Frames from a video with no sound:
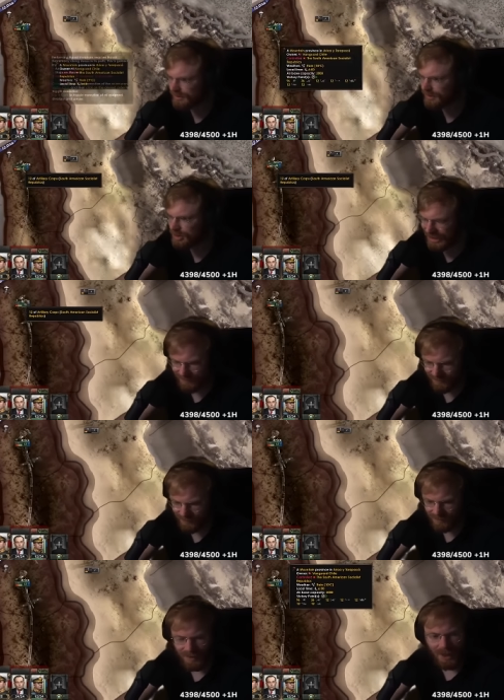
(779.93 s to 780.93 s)
Chat,
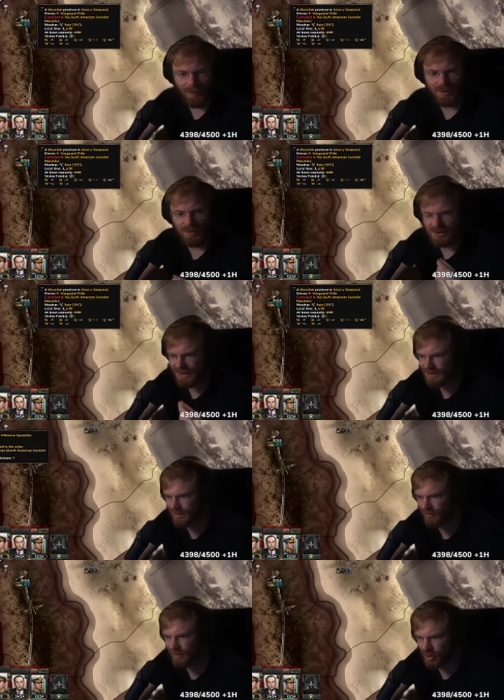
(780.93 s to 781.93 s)
I want to understand
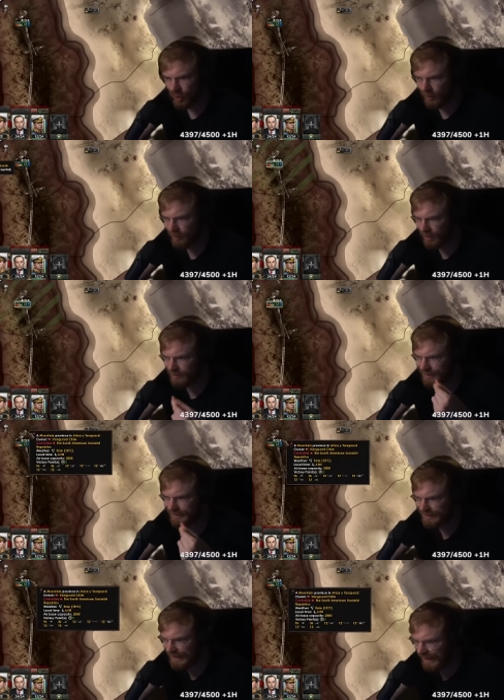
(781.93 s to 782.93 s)
something. Shore bombardment.
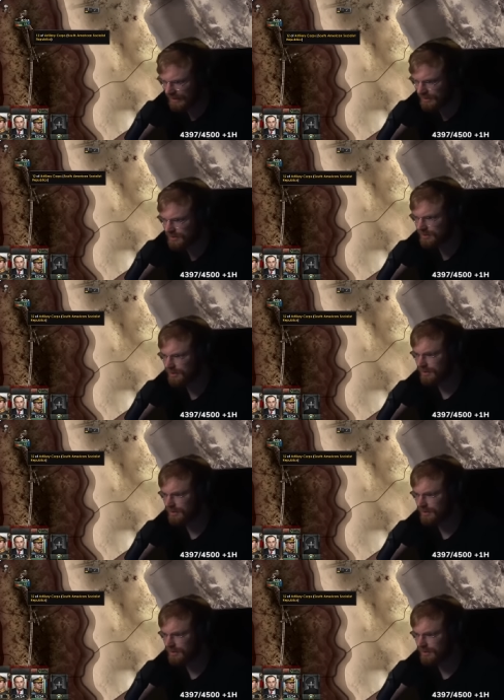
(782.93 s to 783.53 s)
Cass.